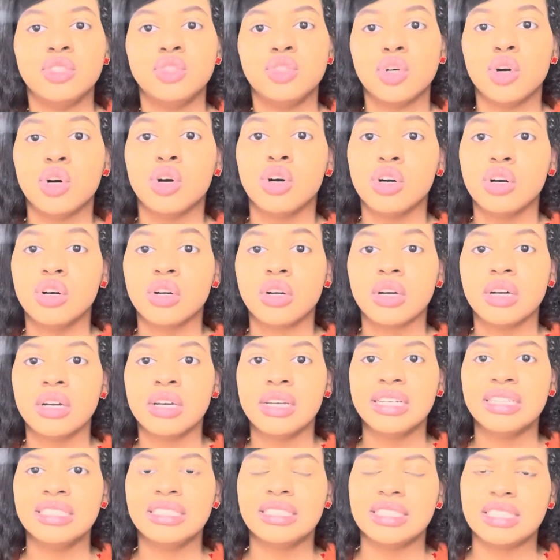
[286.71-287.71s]
dog
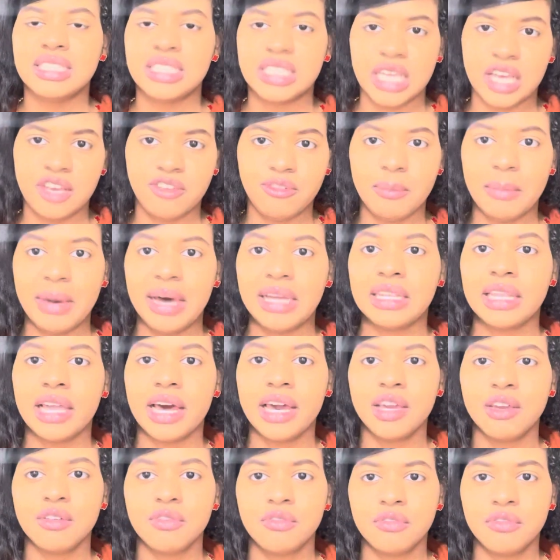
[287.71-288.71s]
to save my
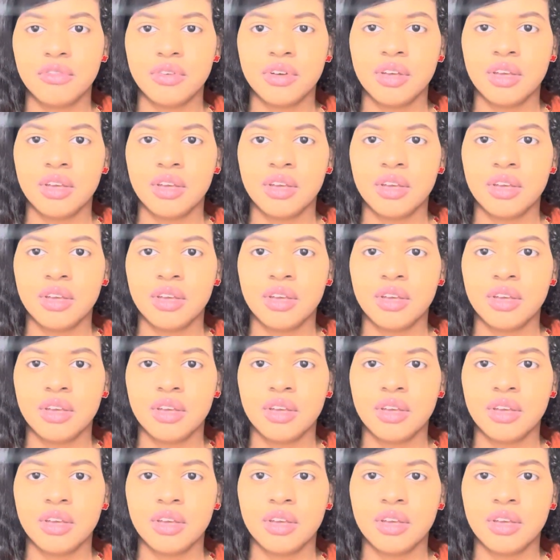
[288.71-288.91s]
life?